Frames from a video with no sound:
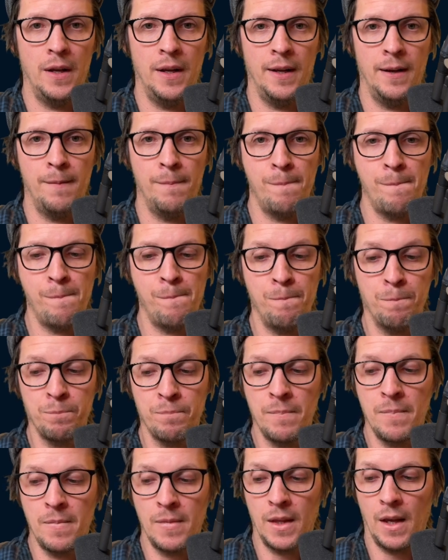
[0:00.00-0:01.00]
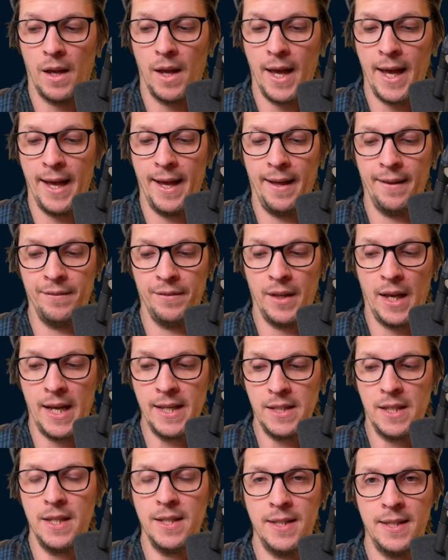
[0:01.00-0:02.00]
Um, and
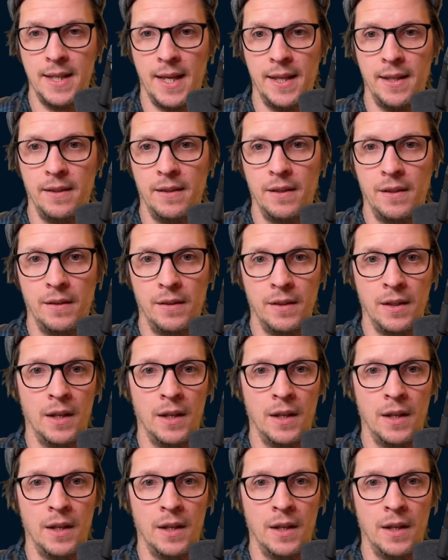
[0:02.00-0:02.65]
as I said,